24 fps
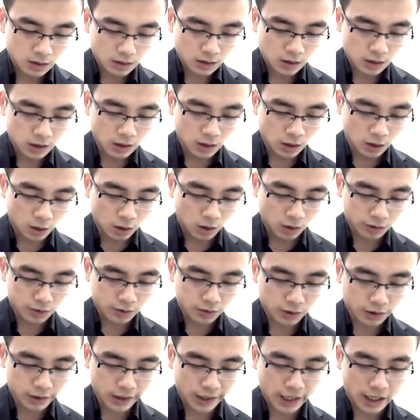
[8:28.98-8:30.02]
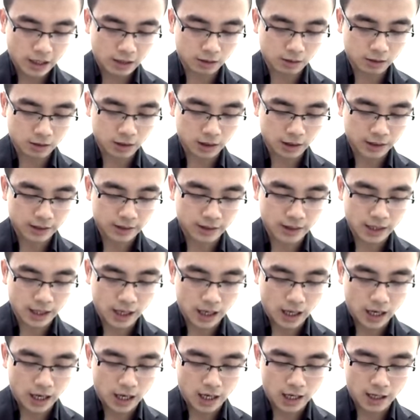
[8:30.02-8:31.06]
in order to calculate the
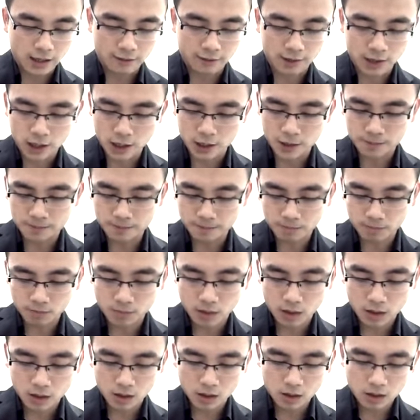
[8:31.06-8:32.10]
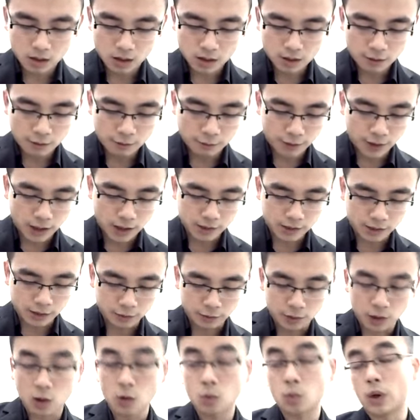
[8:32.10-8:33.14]
I R R, first
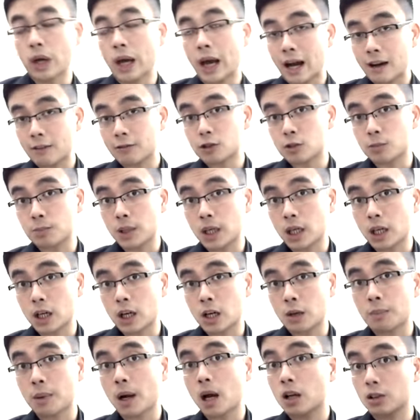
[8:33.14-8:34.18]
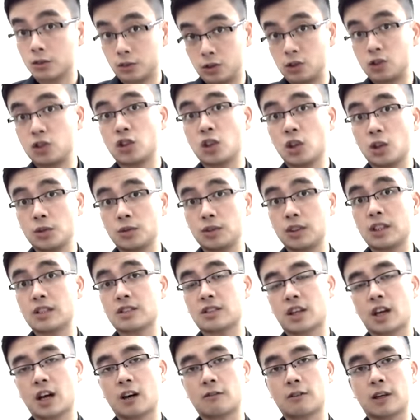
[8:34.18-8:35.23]
of all we have to pick up two
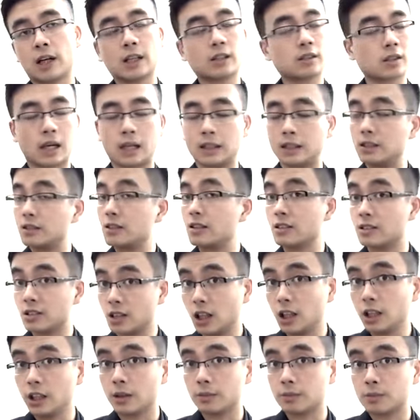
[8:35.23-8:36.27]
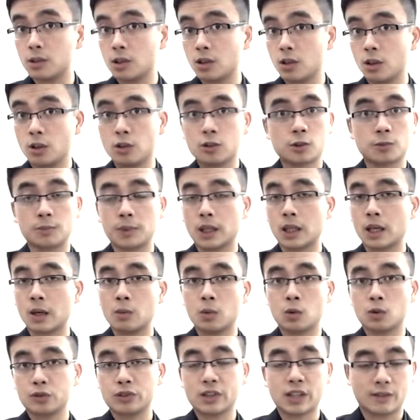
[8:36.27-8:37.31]
discount rates, and it's entirely up to you to pick up
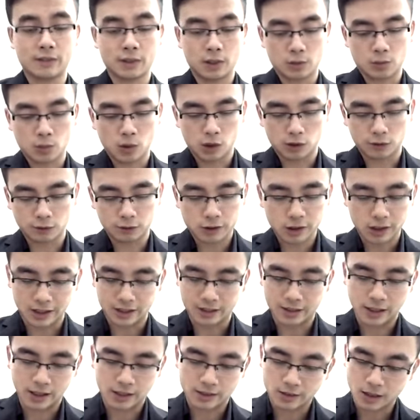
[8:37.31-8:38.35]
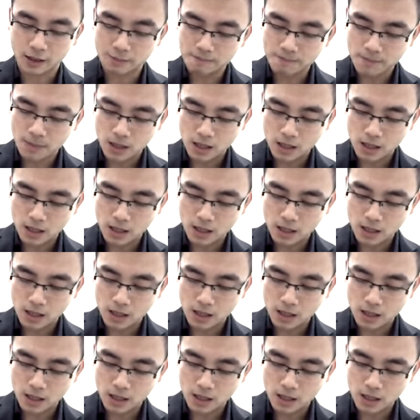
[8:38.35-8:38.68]
whatever you want in the exam.